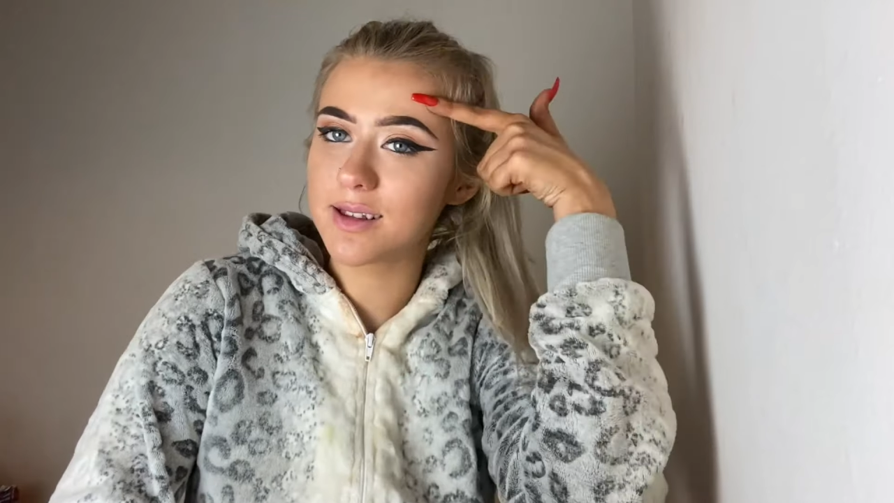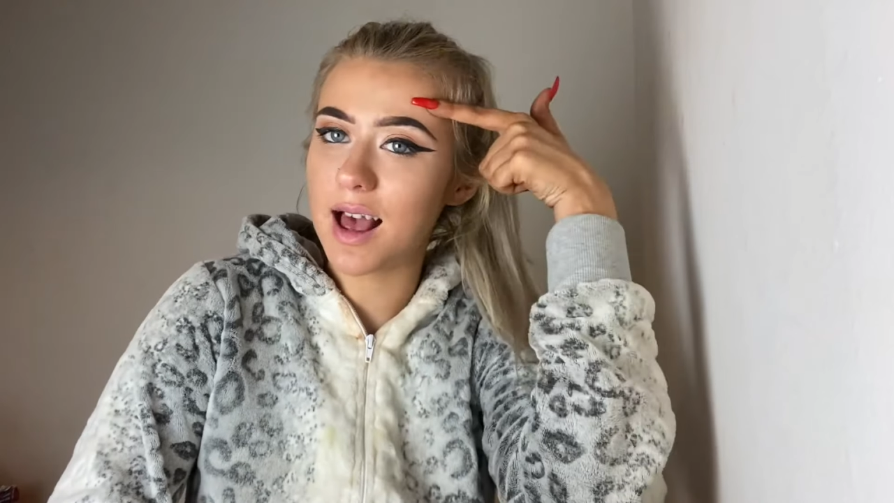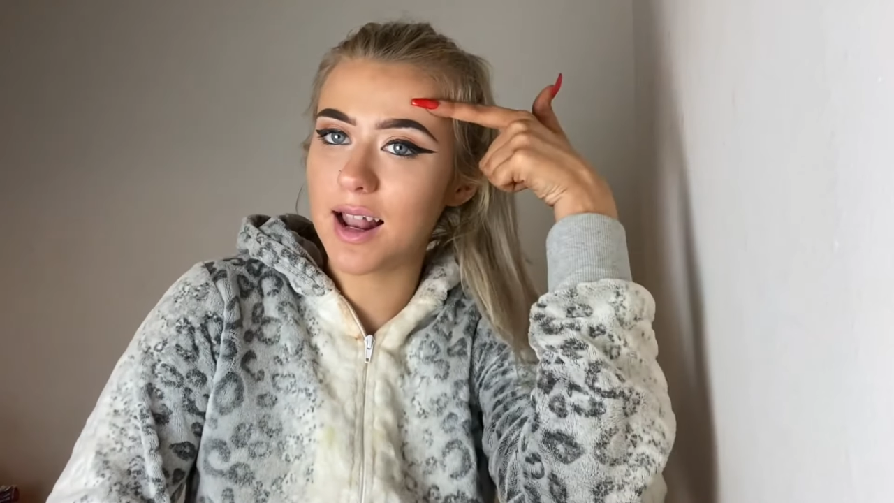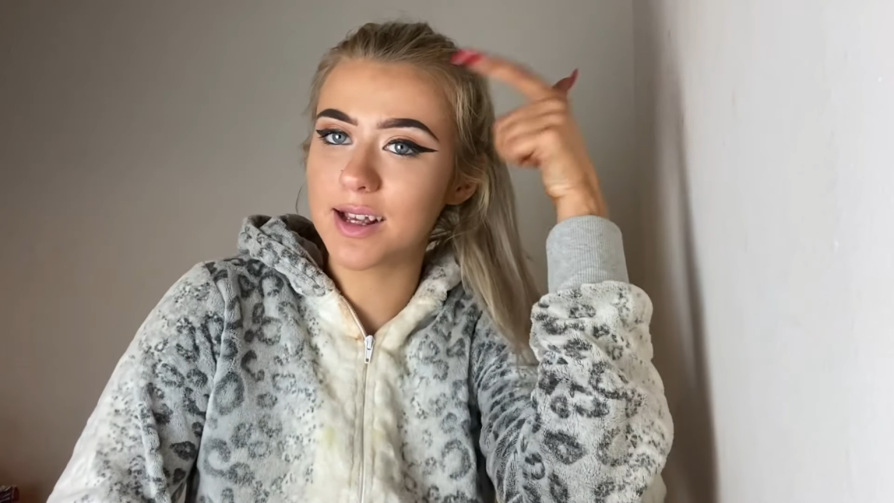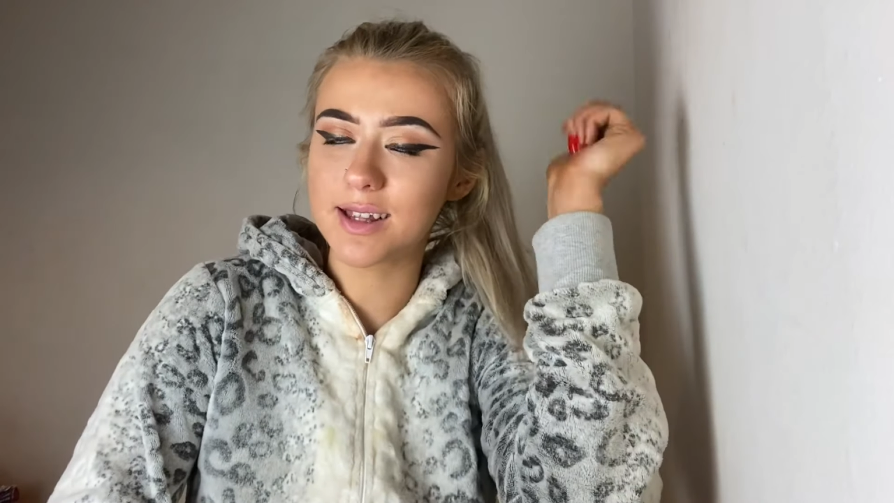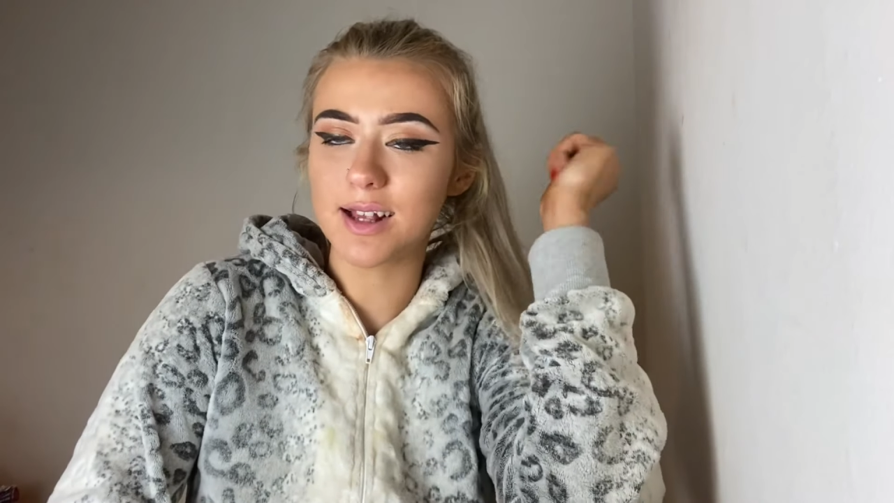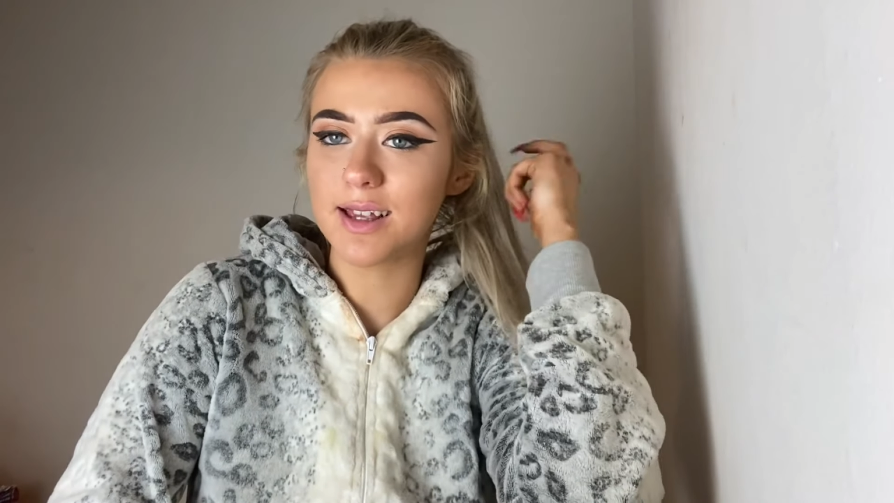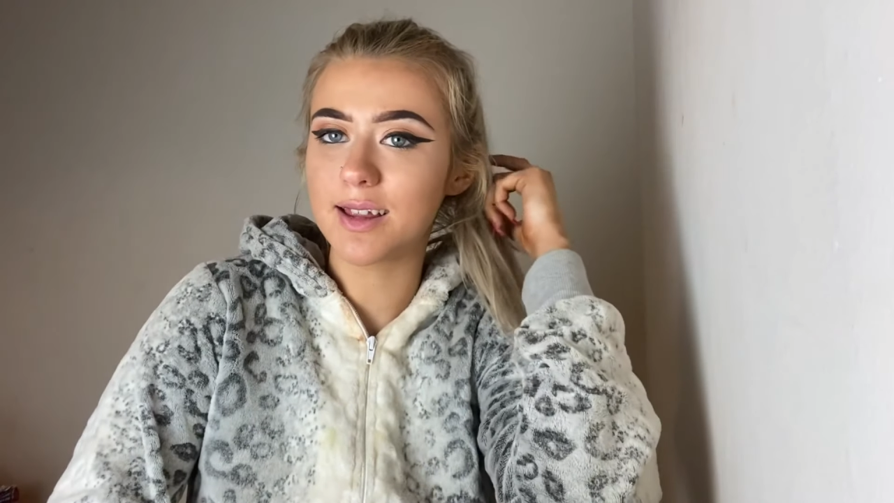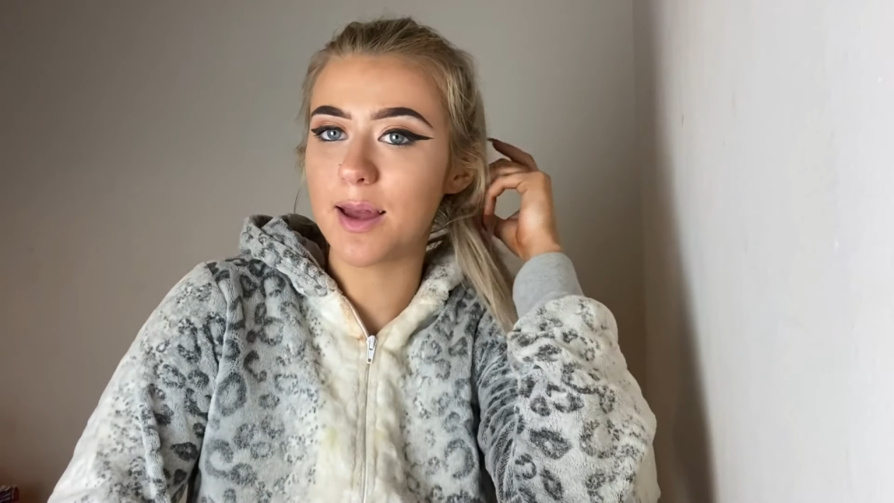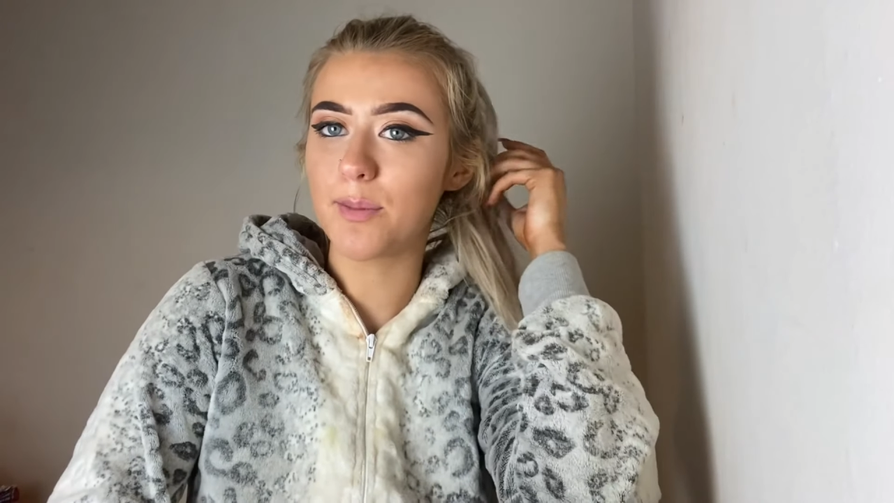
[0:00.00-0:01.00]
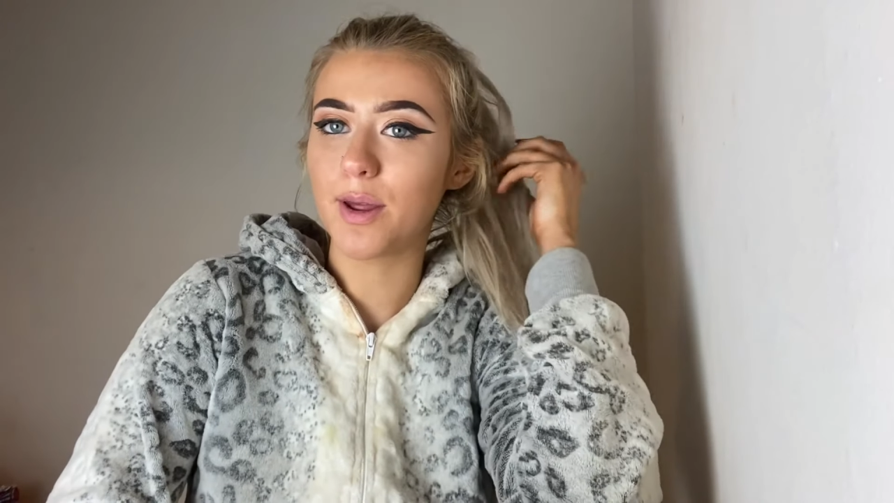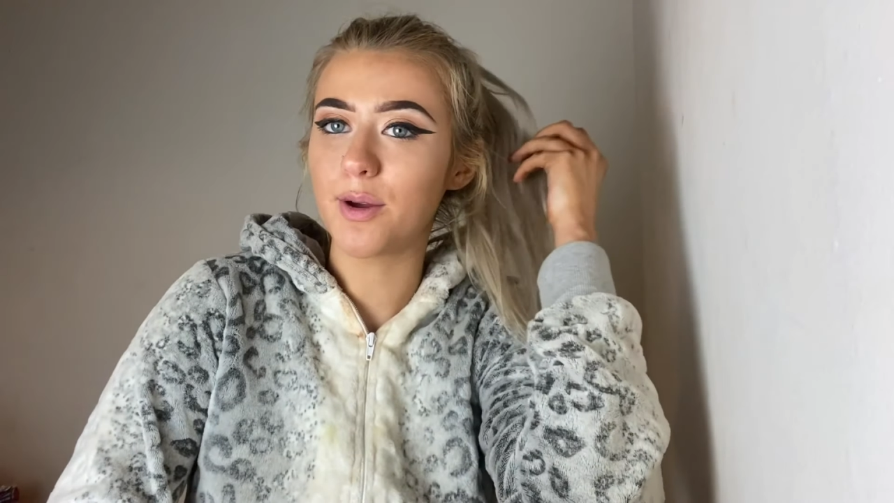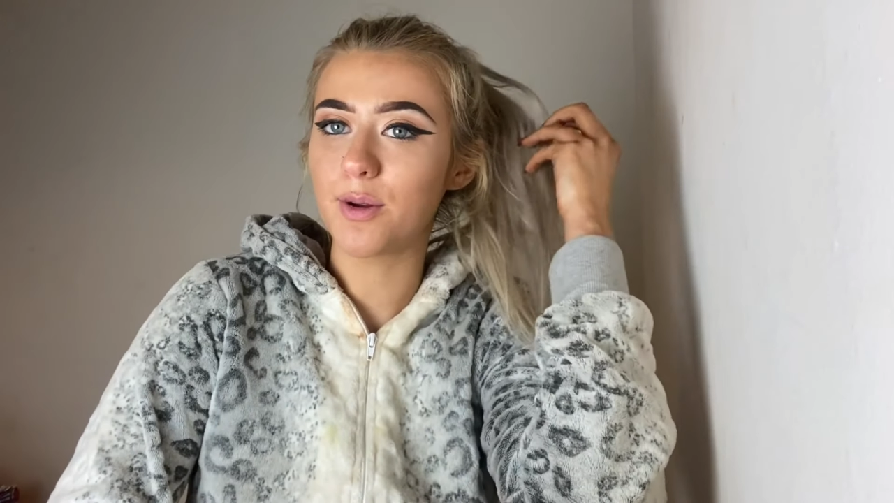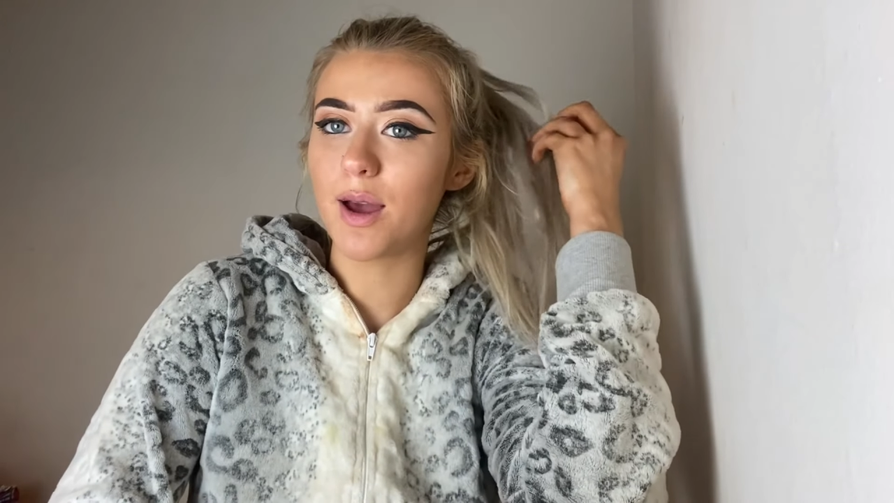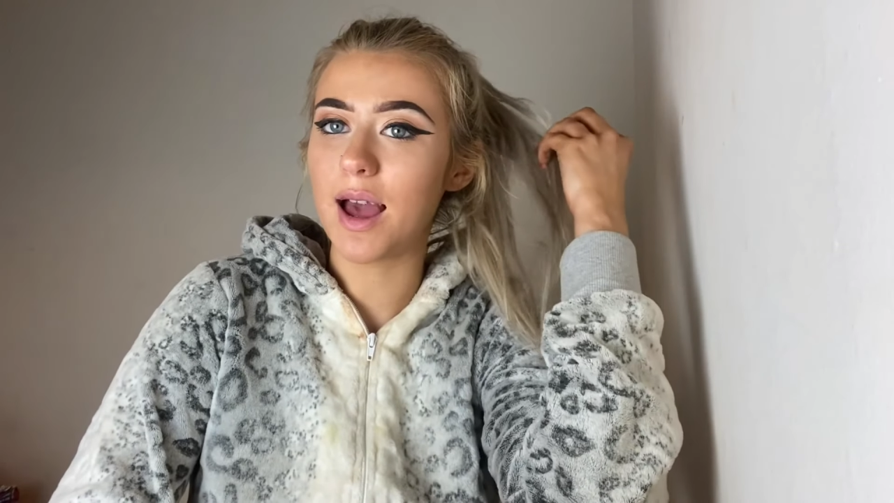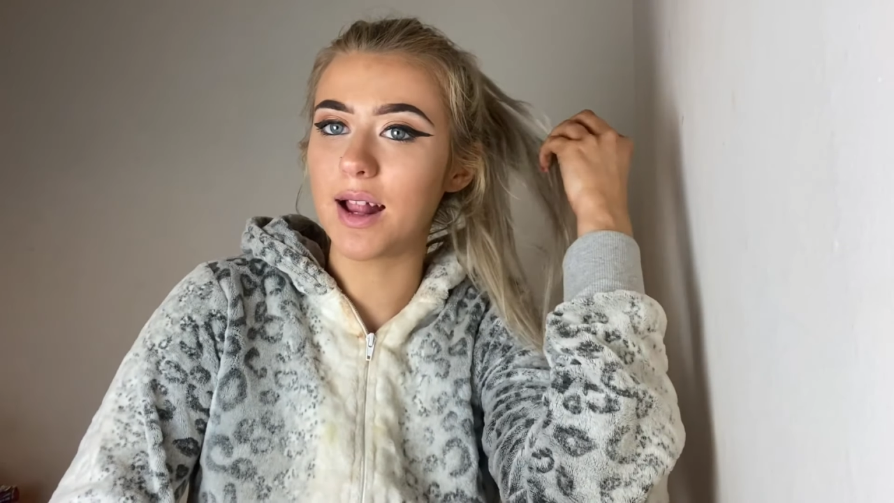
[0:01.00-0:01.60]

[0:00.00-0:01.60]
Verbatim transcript: Anastasia Dip Brow